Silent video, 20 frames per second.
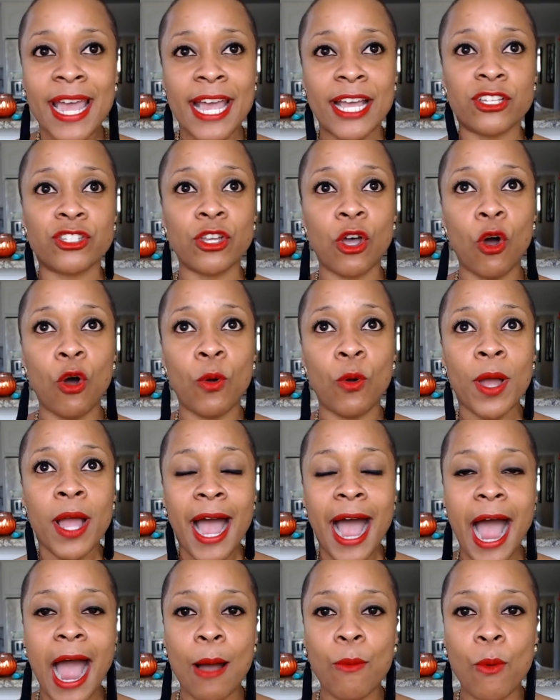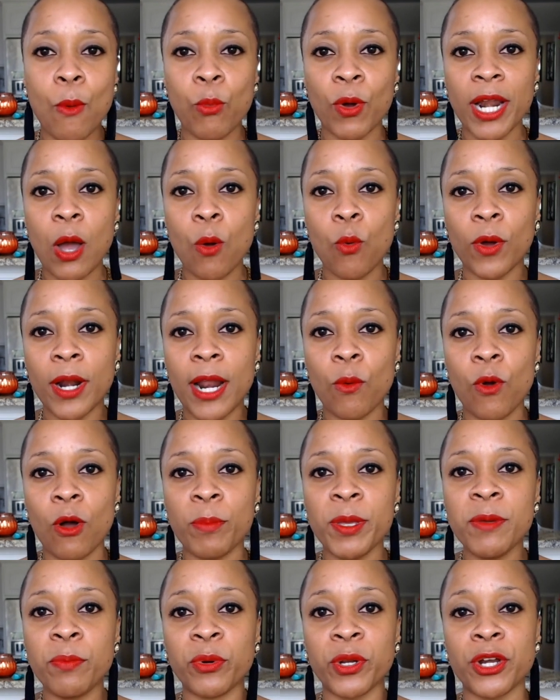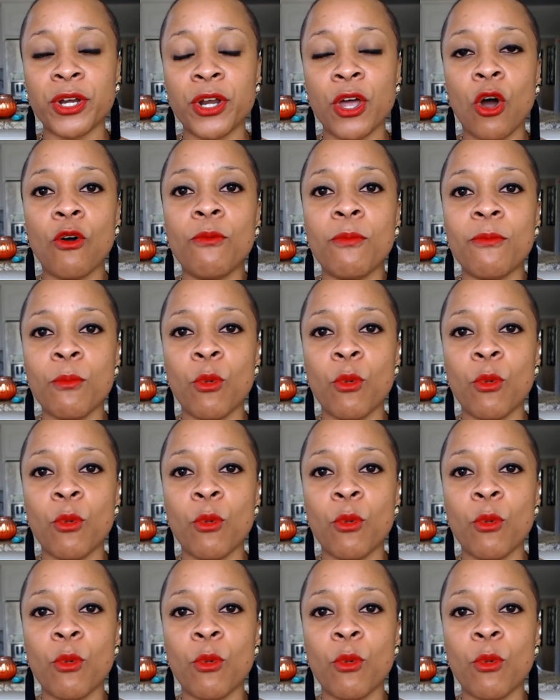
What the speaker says: And so what I want people to know